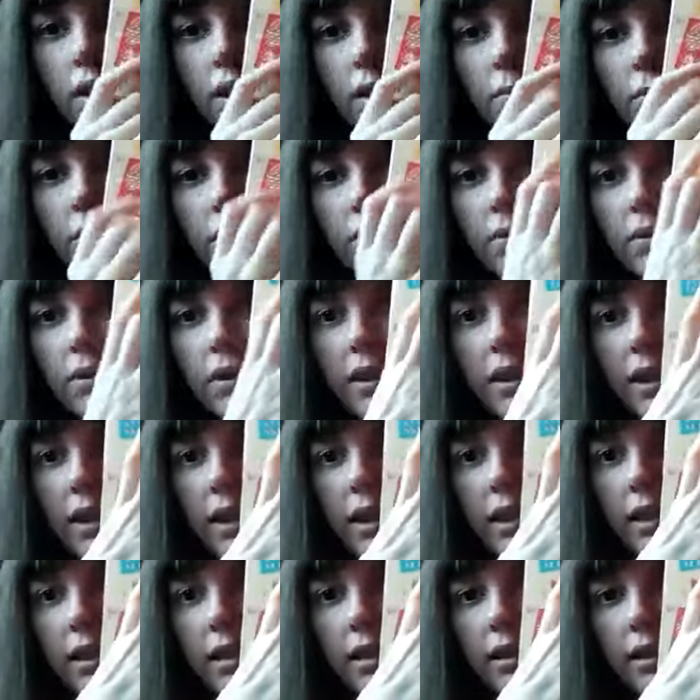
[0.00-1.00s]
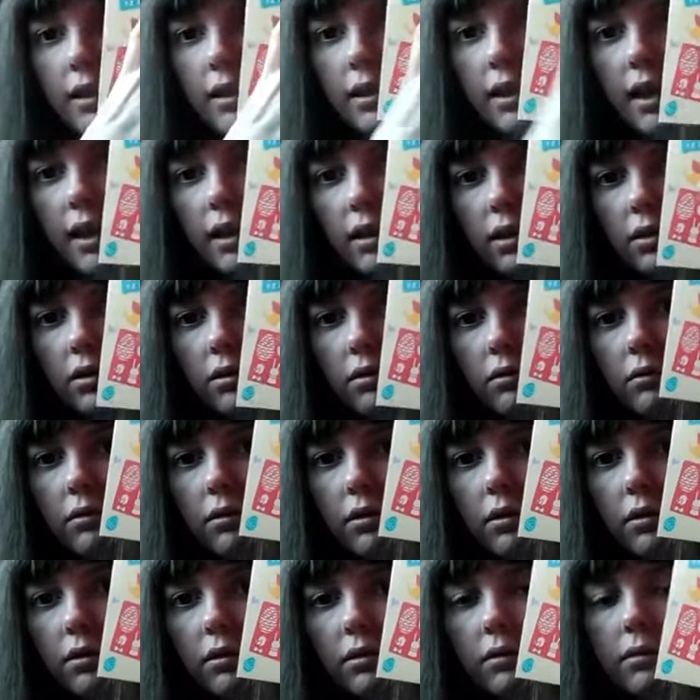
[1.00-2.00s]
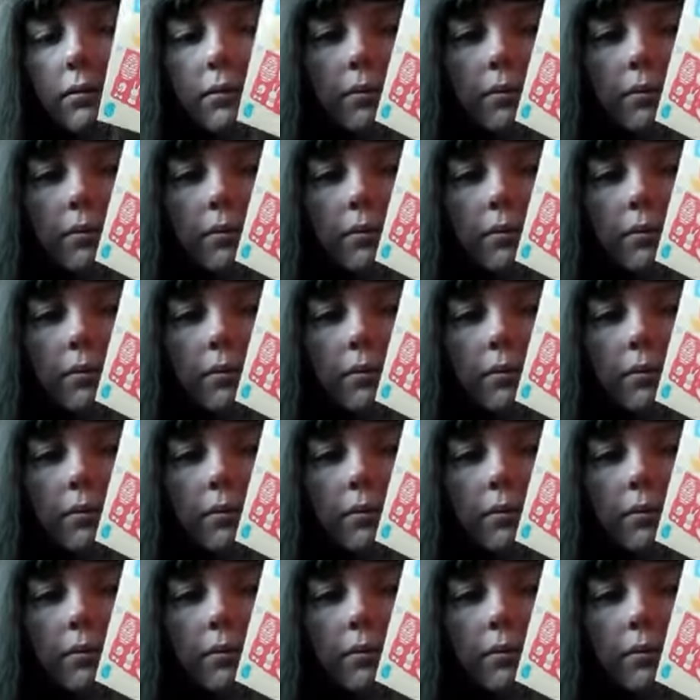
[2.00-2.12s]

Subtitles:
comes with these stencils,